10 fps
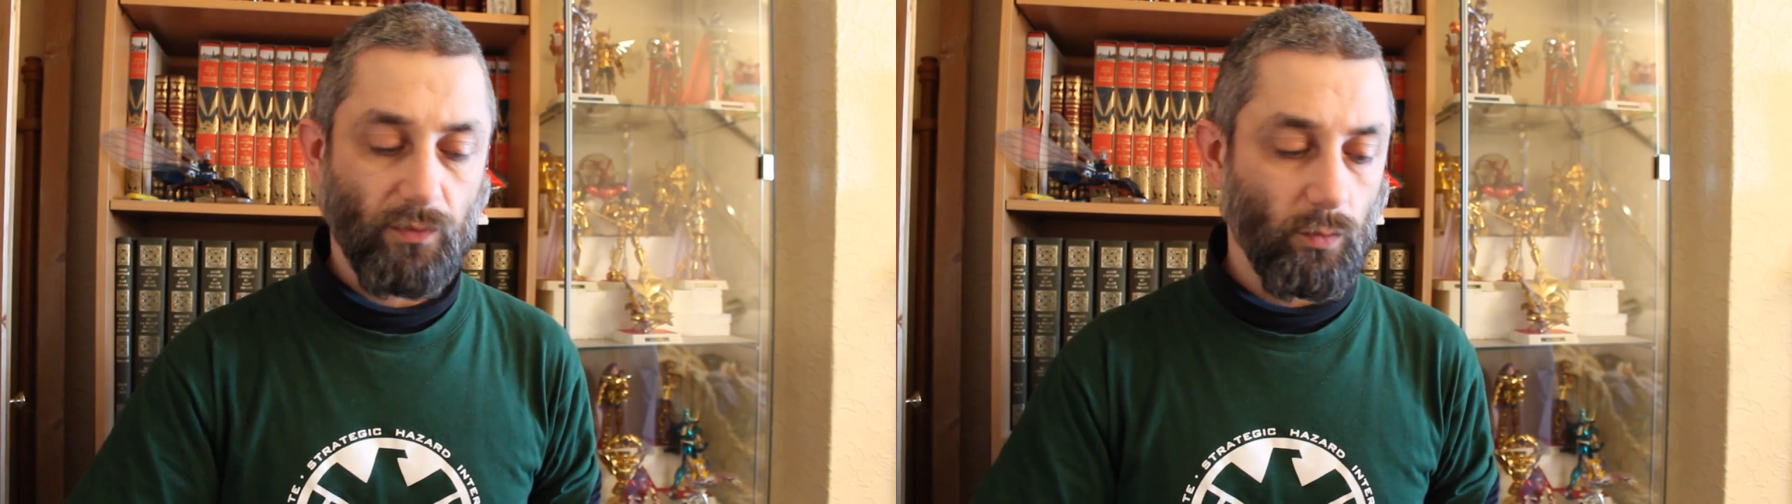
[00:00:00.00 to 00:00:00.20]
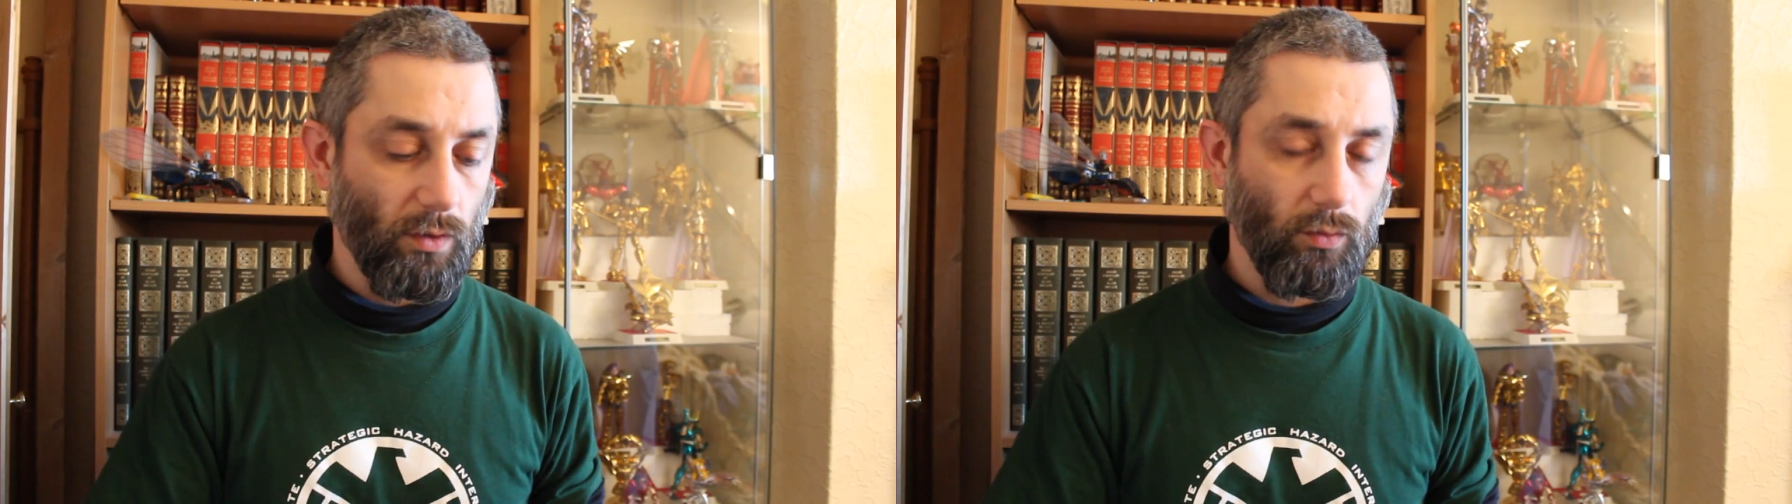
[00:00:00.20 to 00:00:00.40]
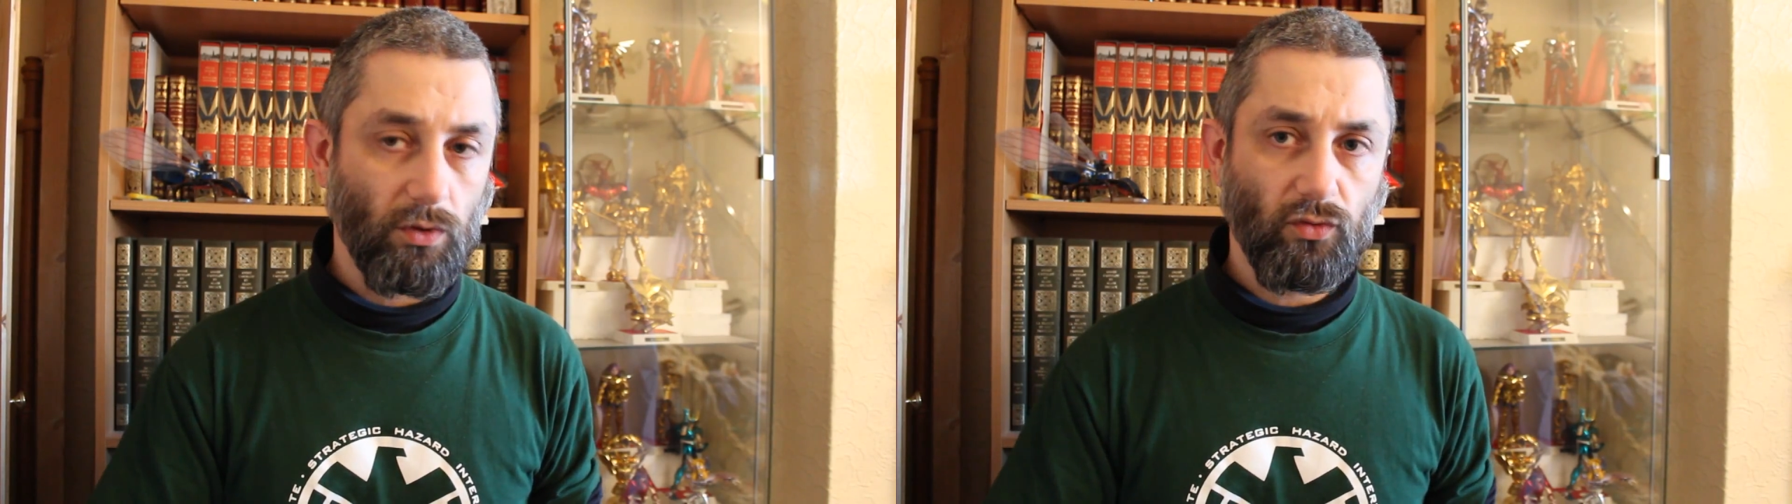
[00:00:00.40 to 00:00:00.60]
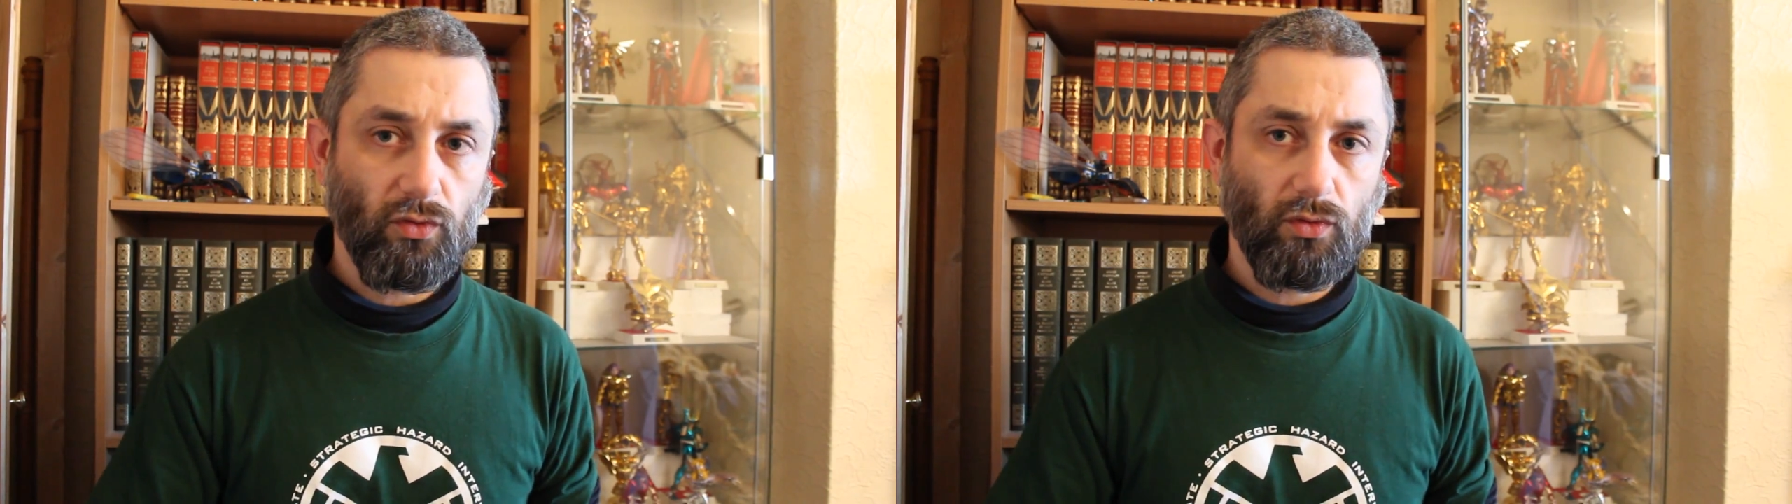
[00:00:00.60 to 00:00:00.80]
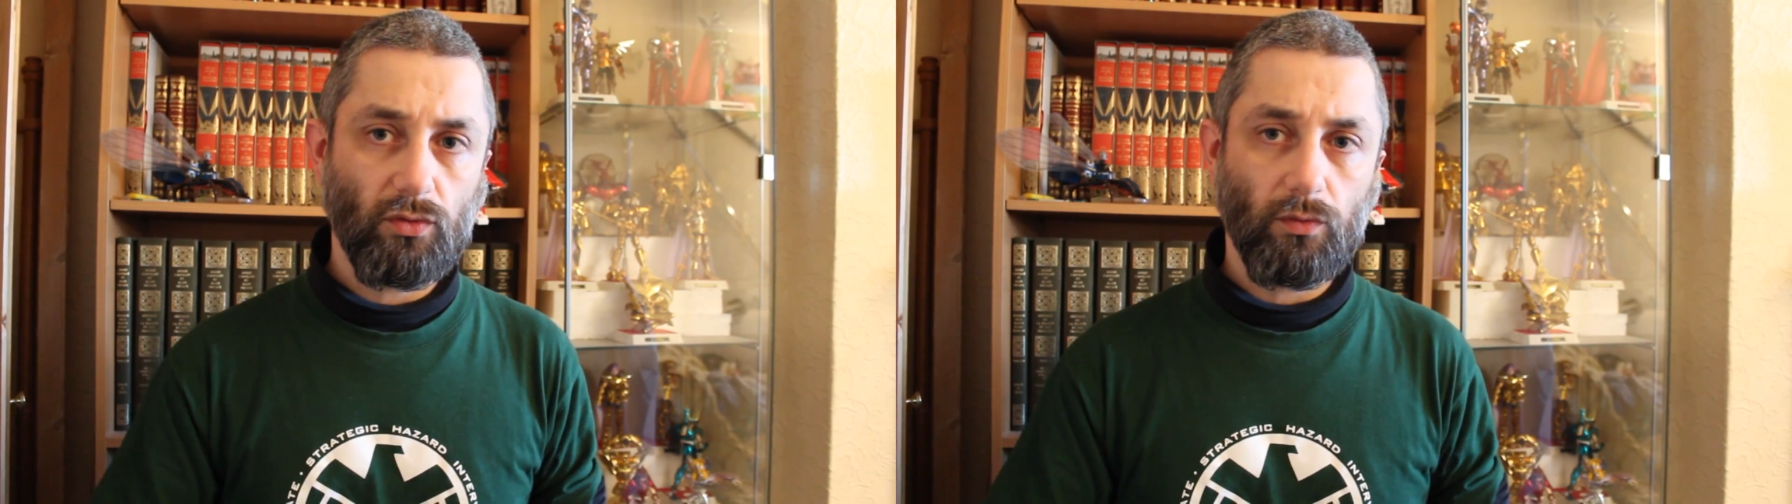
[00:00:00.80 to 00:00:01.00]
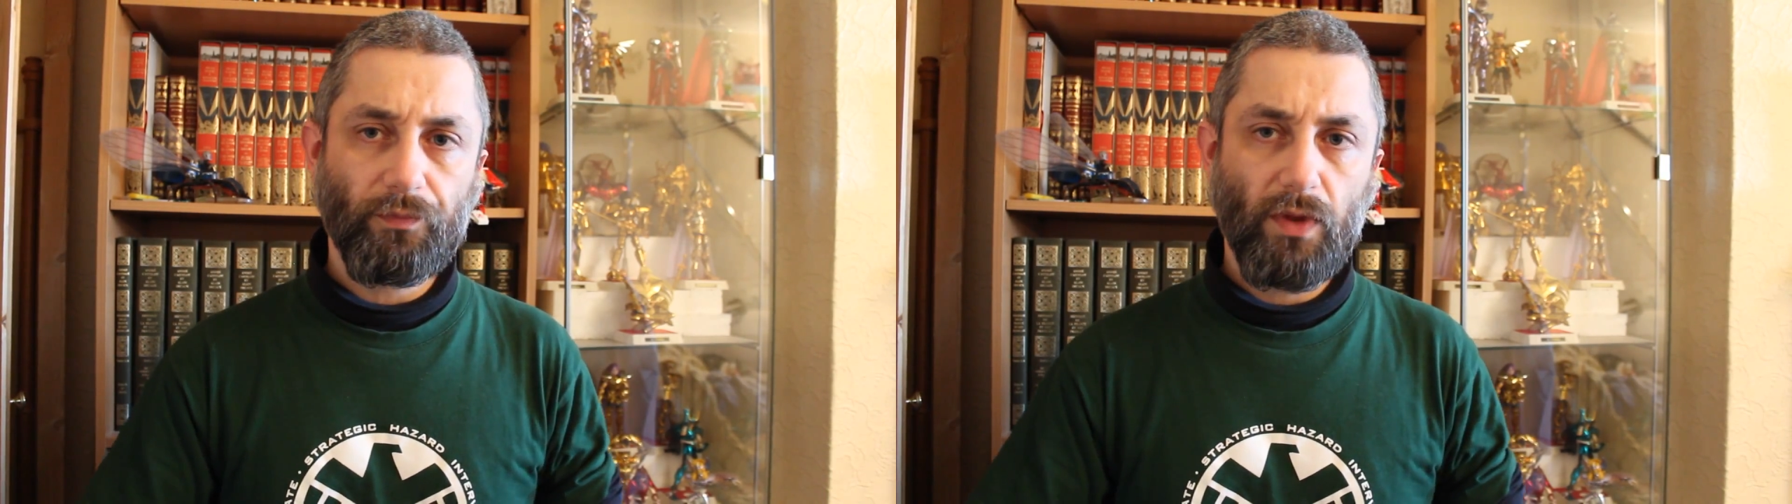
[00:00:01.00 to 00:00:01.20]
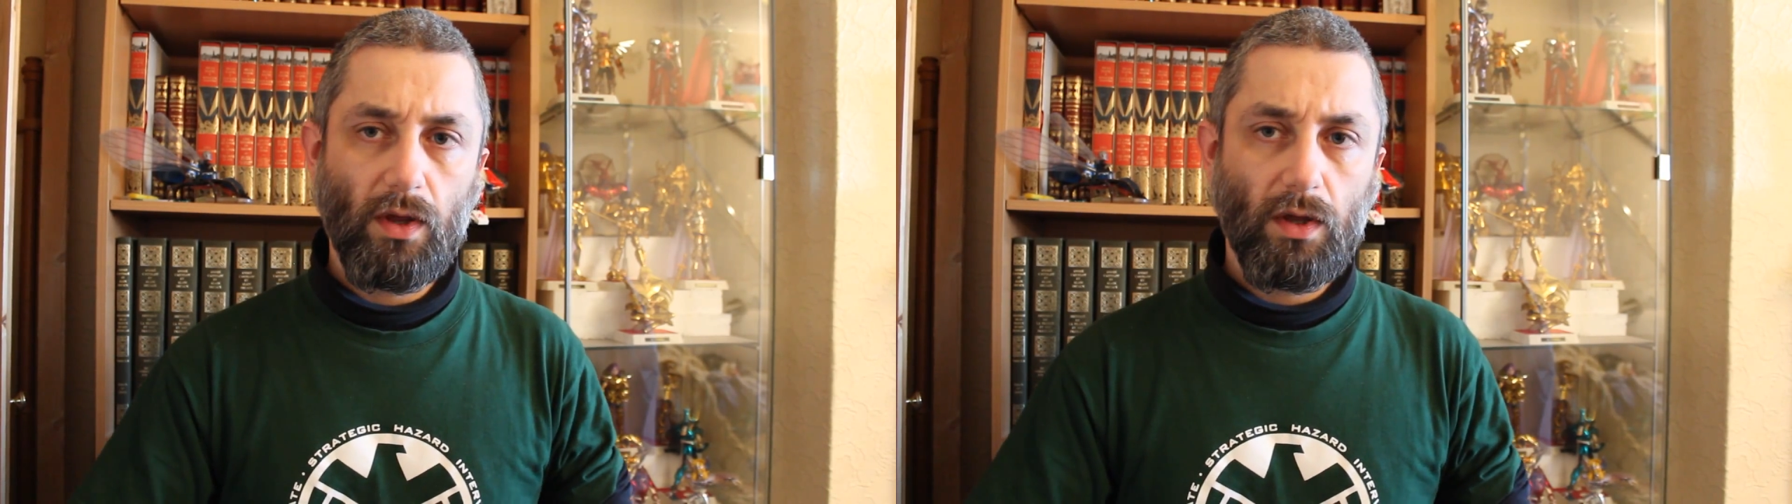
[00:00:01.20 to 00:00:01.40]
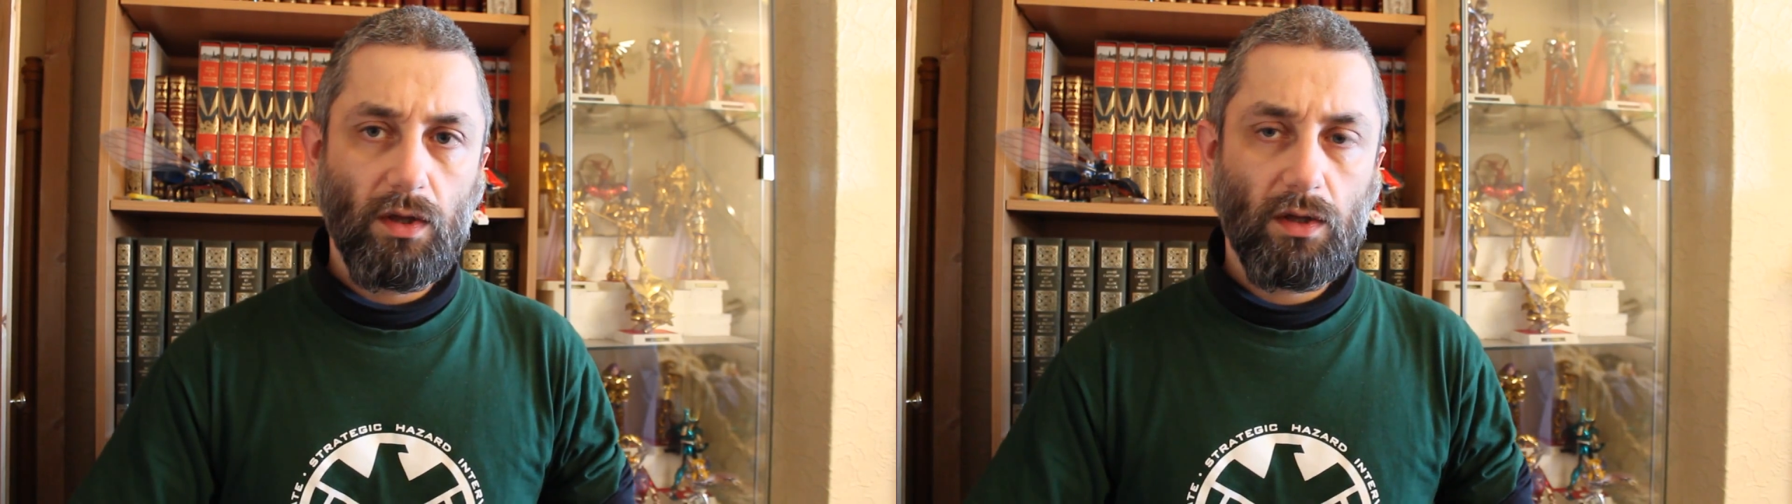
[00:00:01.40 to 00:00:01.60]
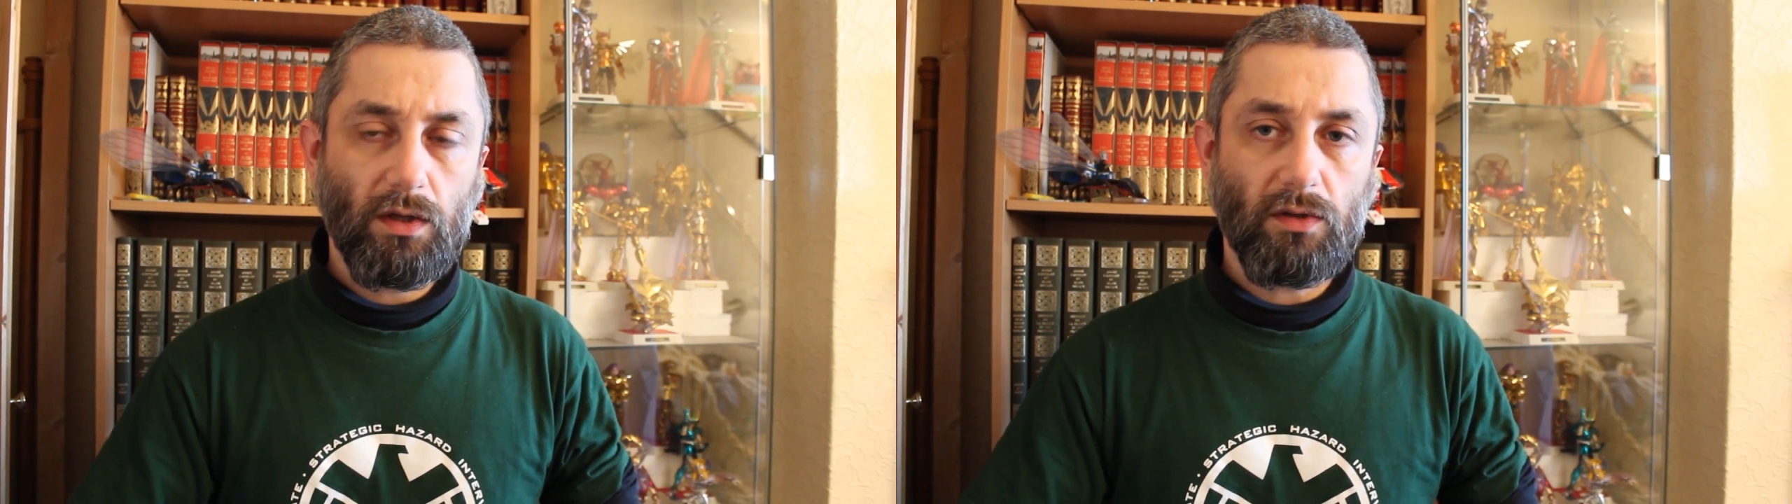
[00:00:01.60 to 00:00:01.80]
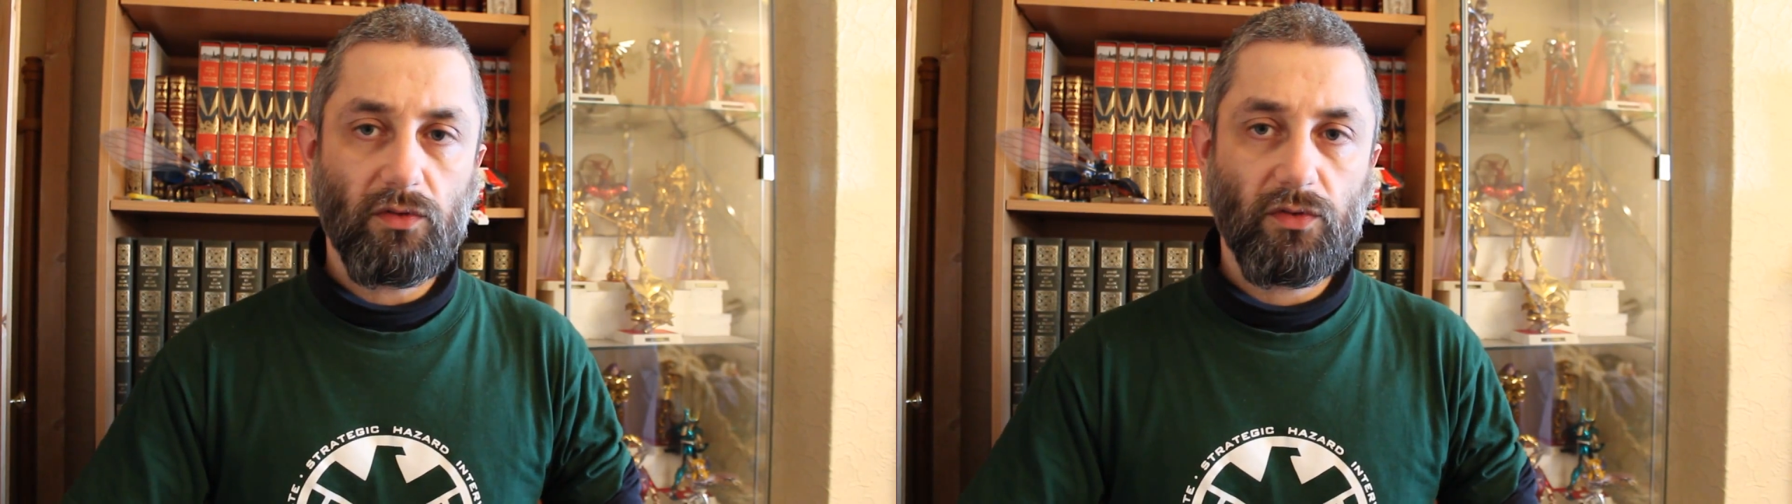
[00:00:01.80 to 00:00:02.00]
What I wanted to do
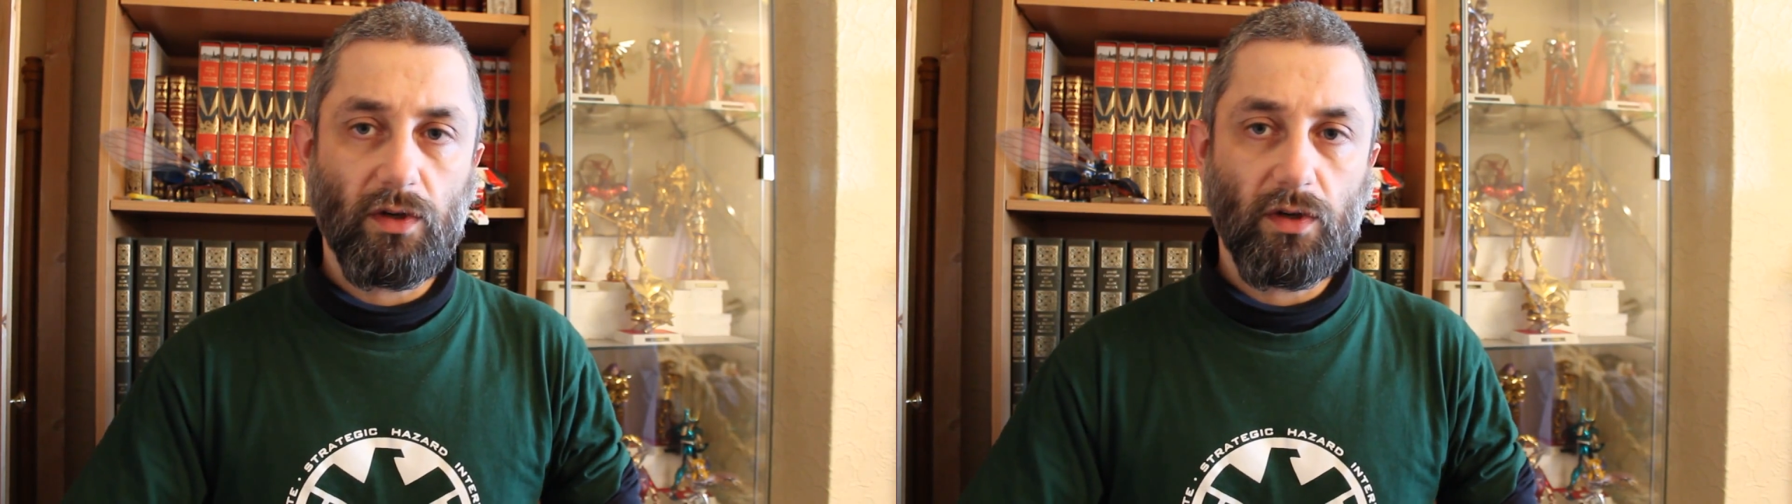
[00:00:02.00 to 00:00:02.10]
is